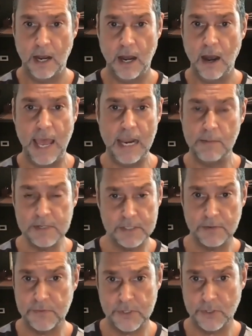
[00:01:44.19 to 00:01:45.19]
Are elements
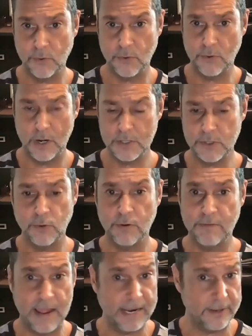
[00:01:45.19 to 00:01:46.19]
of store store
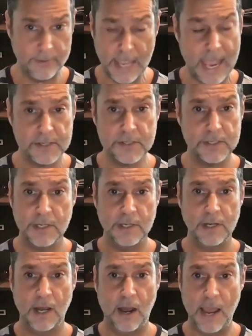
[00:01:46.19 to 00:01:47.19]
of value? Yes.
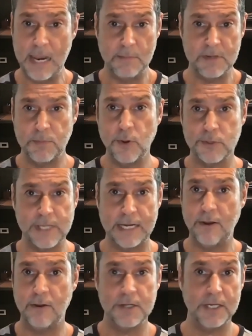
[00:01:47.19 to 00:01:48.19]
Are elements pure
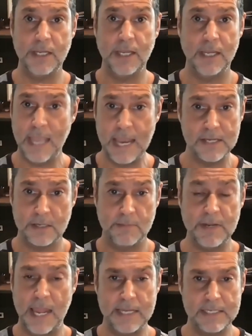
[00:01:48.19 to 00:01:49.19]
technology? Yes. I
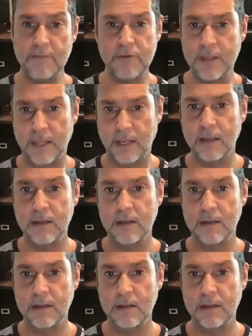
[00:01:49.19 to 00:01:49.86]
mean, it's everything.